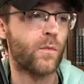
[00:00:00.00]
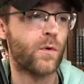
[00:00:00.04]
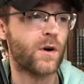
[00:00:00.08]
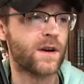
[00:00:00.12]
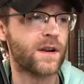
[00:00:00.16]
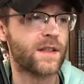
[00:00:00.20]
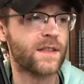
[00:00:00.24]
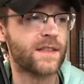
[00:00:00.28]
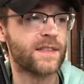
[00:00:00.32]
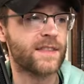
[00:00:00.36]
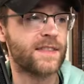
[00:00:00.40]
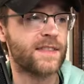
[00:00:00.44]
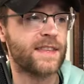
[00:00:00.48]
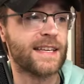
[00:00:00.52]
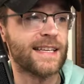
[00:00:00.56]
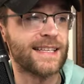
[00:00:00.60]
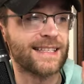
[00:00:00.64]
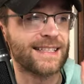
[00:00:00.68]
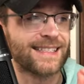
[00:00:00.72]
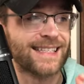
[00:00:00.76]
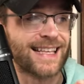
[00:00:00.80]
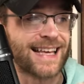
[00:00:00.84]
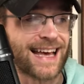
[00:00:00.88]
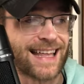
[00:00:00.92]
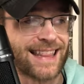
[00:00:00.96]
One of the
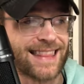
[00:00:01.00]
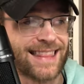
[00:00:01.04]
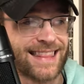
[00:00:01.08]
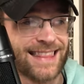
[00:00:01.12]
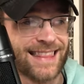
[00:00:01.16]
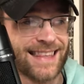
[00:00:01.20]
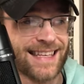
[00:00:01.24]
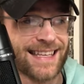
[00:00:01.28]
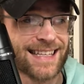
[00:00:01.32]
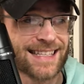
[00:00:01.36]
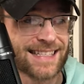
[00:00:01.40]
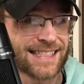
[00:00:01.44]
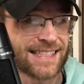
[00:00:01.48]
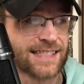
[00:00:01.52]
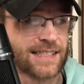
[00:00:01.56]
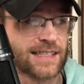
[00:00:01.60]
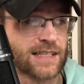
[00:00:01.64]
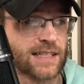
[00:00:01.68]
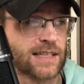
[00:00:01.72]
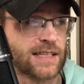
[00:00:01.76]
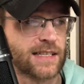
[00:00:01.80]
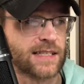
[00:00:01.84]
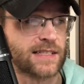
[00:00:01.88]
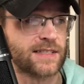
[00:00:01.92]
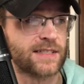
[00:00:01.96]
things that this
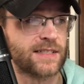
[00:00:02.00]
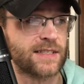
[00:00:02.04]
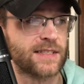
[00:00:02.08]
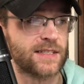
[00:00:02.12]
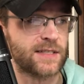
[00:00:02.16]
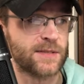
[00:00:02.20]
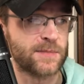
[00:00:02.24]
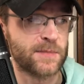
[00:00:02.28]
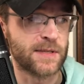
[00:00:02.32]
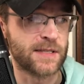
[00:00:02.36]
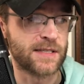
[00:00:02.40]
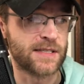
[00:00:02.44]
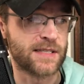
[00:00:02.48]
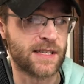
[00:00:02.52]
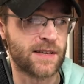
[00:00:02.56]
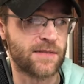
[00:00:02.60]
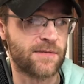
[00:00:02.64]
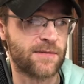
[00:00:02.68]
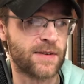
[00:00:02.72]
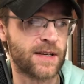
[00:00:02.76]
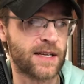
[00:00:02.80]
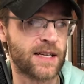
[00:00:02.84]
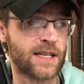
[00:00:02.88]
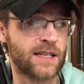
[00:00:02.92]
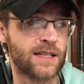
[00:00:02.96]
list
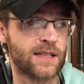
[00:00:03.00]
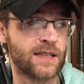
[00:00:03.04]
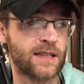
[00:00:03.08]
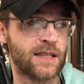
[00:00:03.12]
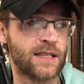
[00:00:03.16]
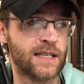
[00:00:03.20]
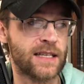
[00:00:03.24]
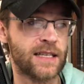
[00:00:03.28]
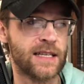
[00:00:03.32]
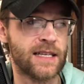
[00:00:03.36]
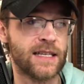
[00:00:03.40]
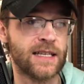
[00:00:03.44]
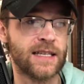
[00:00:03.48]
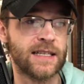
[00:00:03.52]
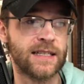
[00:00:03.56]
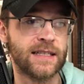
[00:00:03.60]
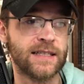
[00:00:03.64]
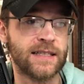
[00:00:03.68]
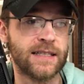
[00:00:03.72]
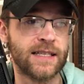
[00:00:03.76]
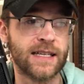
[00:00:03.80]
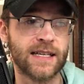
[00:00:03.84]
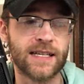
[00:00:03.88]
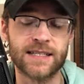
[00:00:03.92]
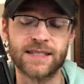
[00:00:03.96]
specifically
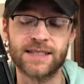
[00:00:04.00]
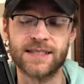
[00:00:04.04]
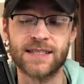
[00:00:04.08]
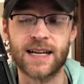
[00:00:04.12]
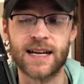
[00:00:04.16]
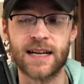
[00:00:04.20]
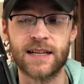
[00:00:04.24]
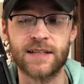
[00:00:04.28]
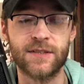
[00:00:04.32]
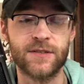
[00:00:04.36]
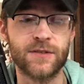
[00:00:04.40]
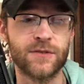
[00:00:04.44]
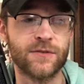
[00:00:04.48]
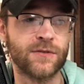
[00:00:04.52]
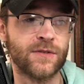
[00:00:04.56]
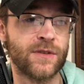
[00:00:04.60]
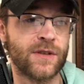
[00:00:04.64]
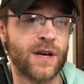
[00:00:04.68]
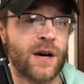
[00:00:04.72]
does not do,